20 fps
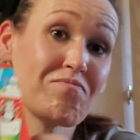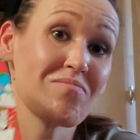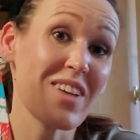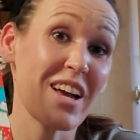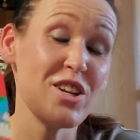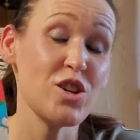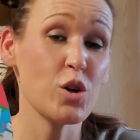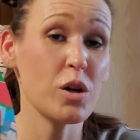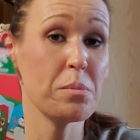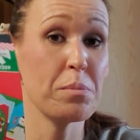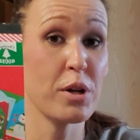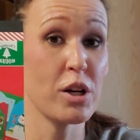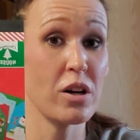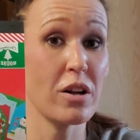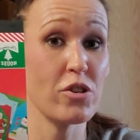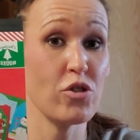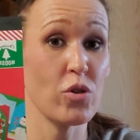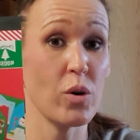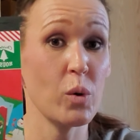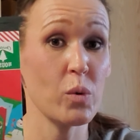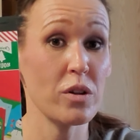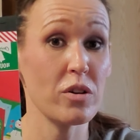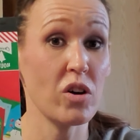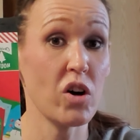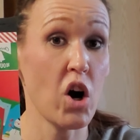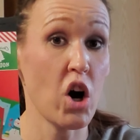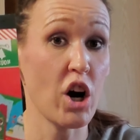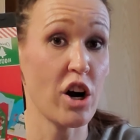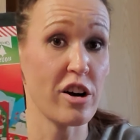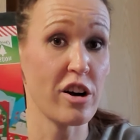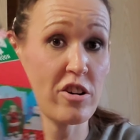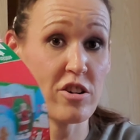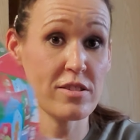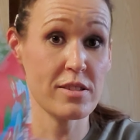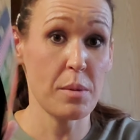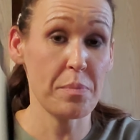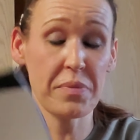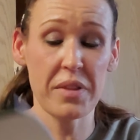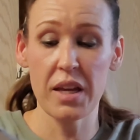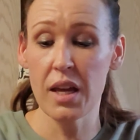and you can put it on your own little card or
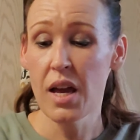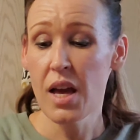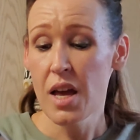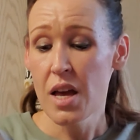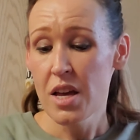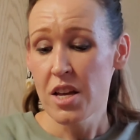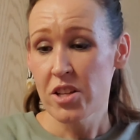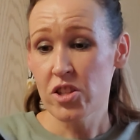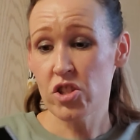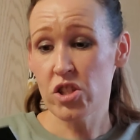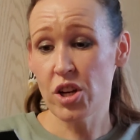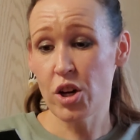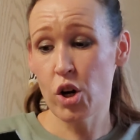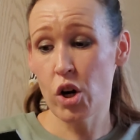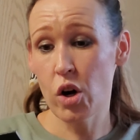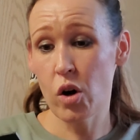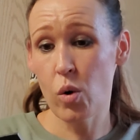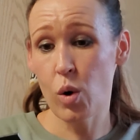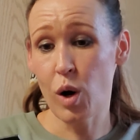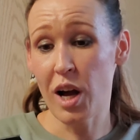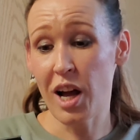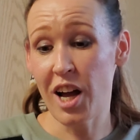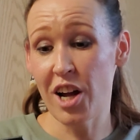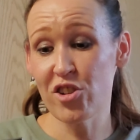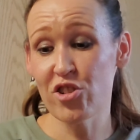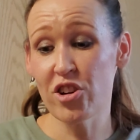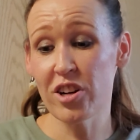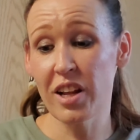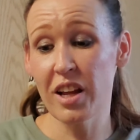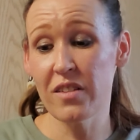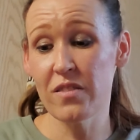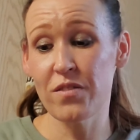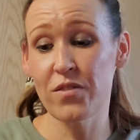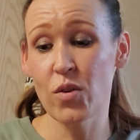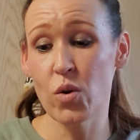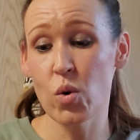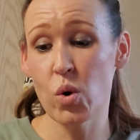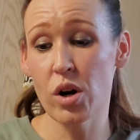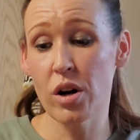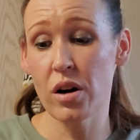something. So
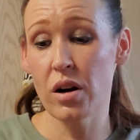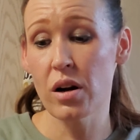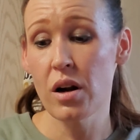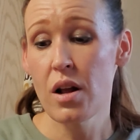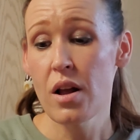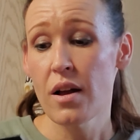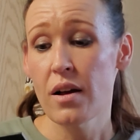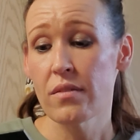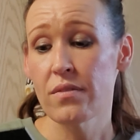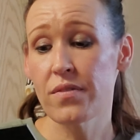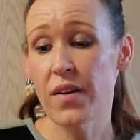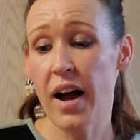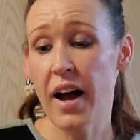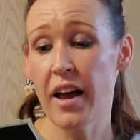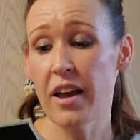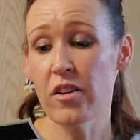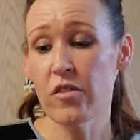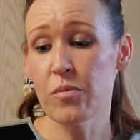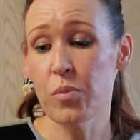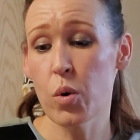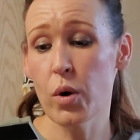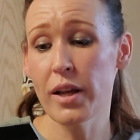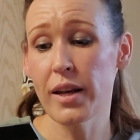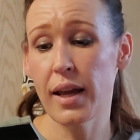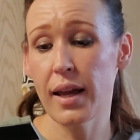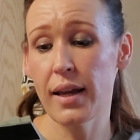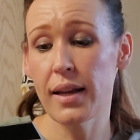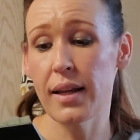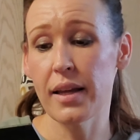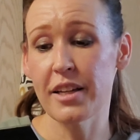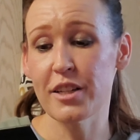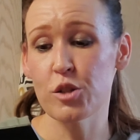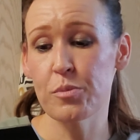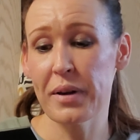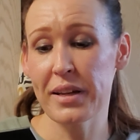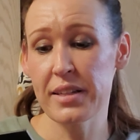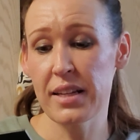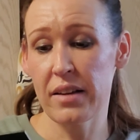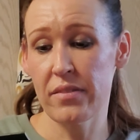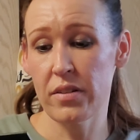104 5.8 inch by
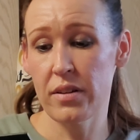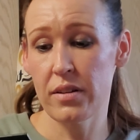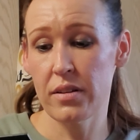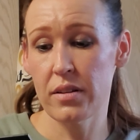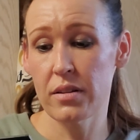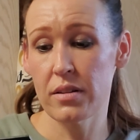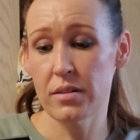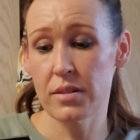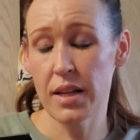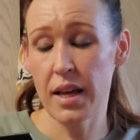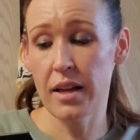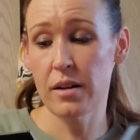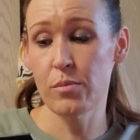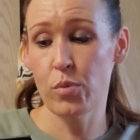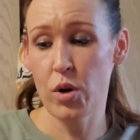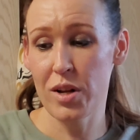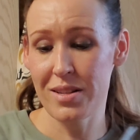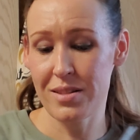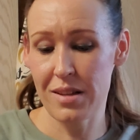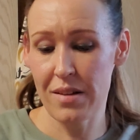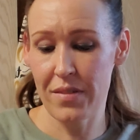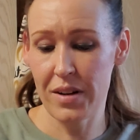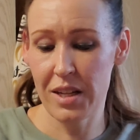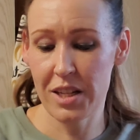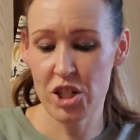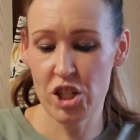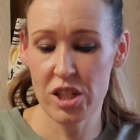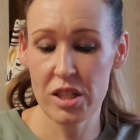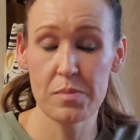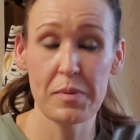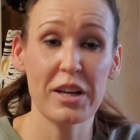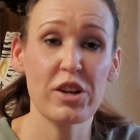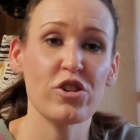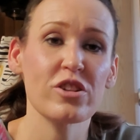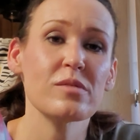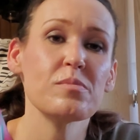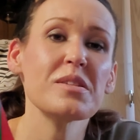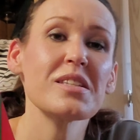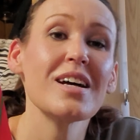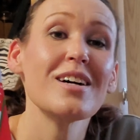10.7 inches by
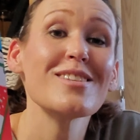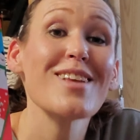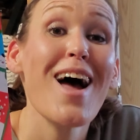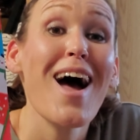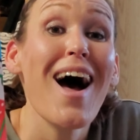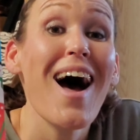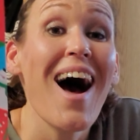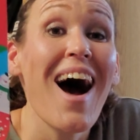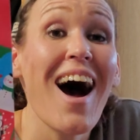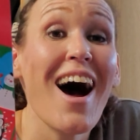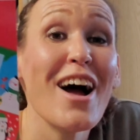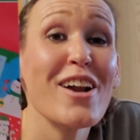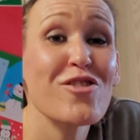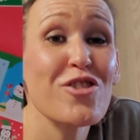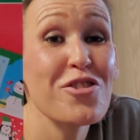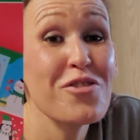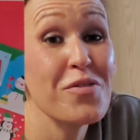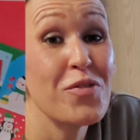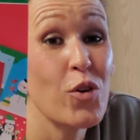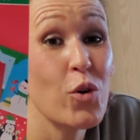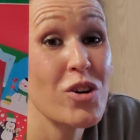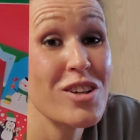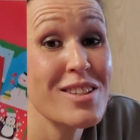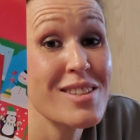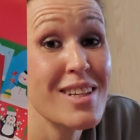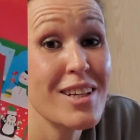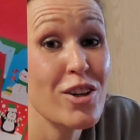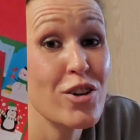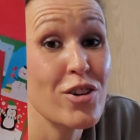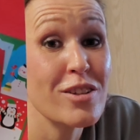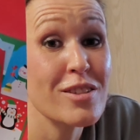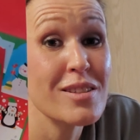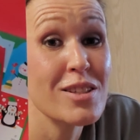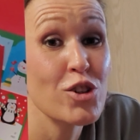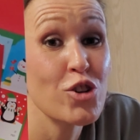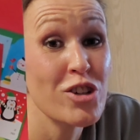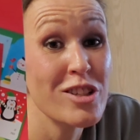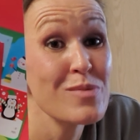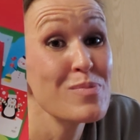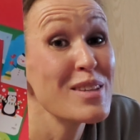Christmas House, 104 stickers,
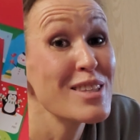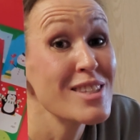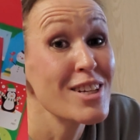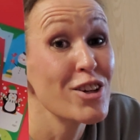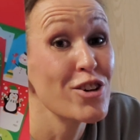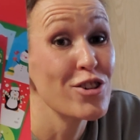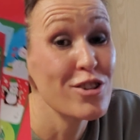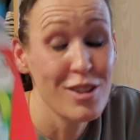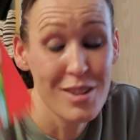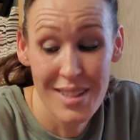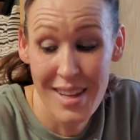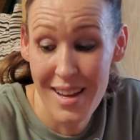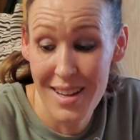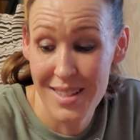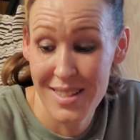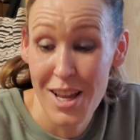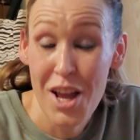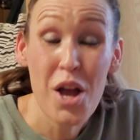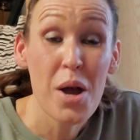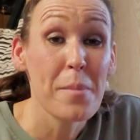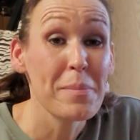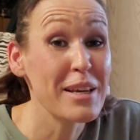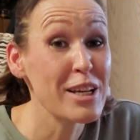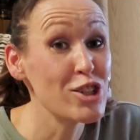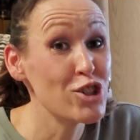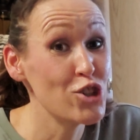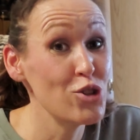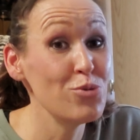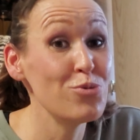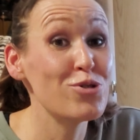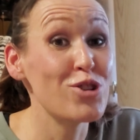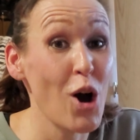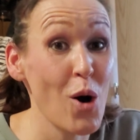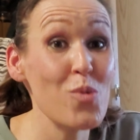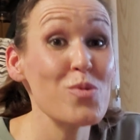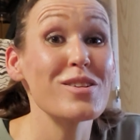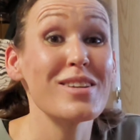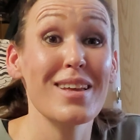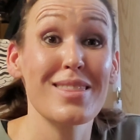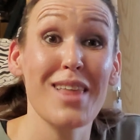Christmas stickers. Yes, because you
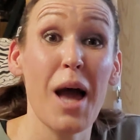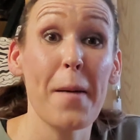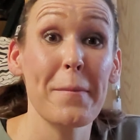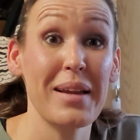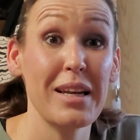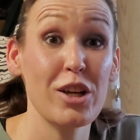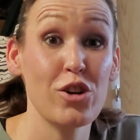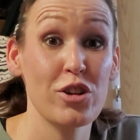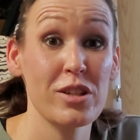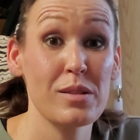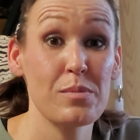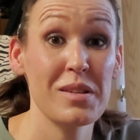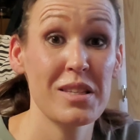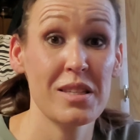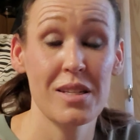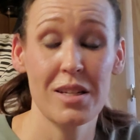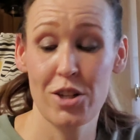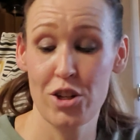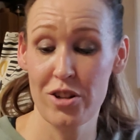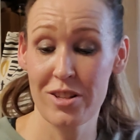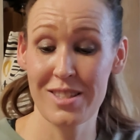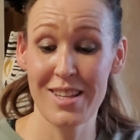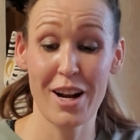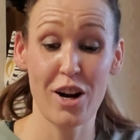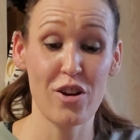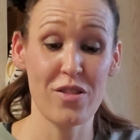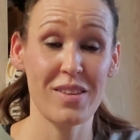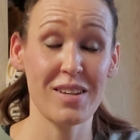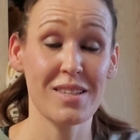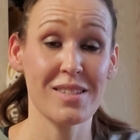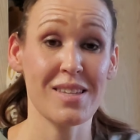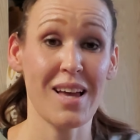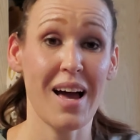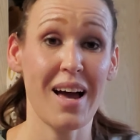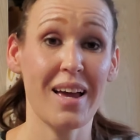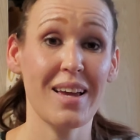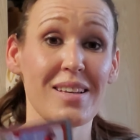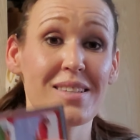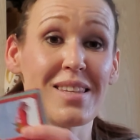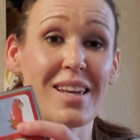don't get that many Christmas stickers that are this
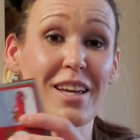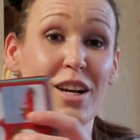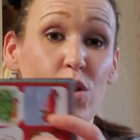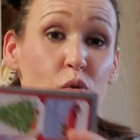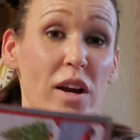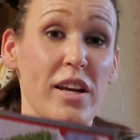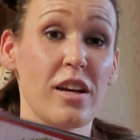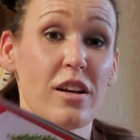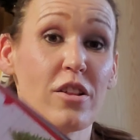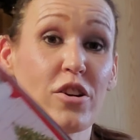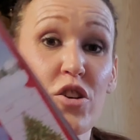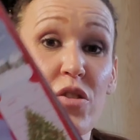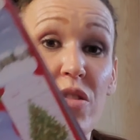size in a regular